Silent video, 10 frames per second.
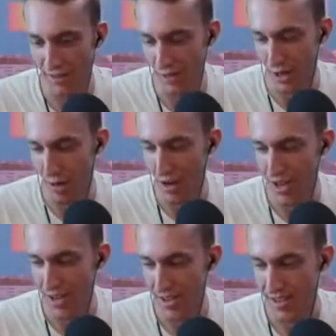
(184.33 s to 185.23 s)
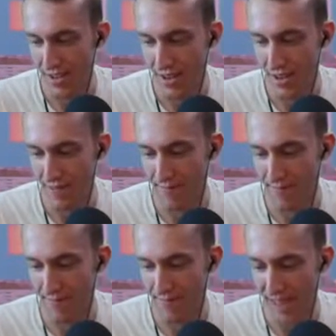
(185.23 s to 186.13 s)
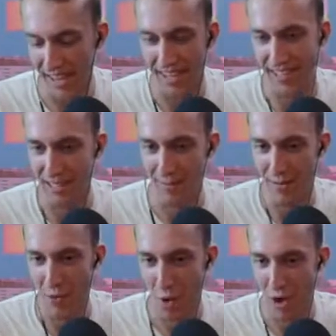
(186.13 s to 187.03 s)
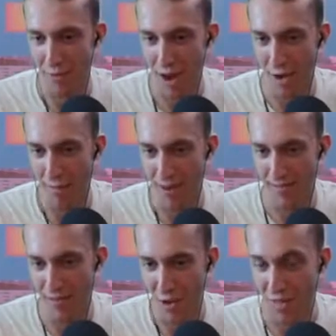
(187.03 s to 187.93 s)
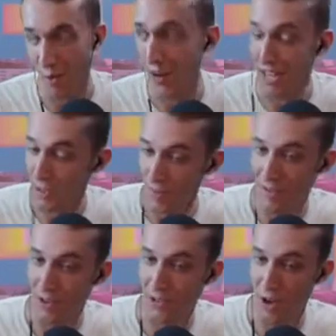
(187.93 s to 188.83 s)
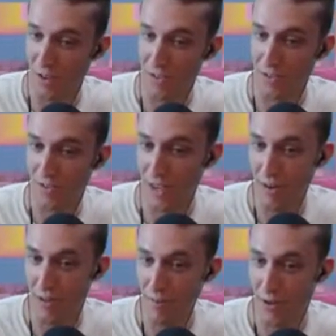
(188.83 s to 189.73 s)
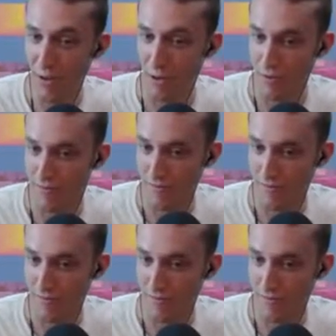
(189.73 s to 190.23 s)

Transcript: So I guess that's a bit of a qualifier. But I think when he does make fun songs, they're pretty cool.